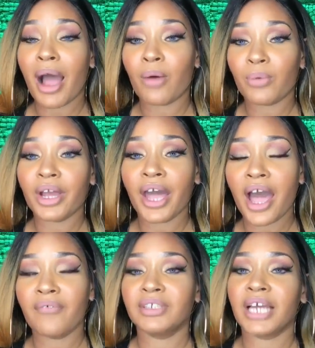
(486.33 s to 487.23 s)
I will
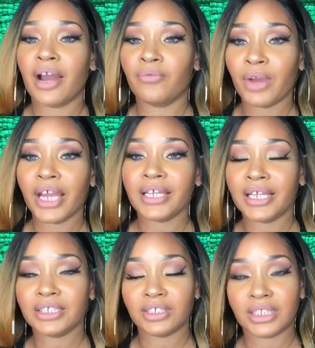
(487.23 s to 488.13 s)
have a direct
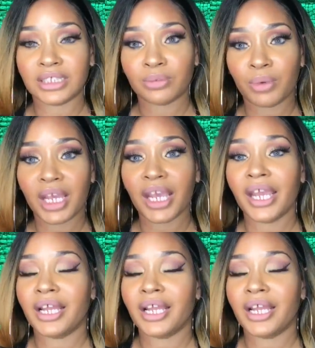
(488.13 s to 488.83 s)
link to this wig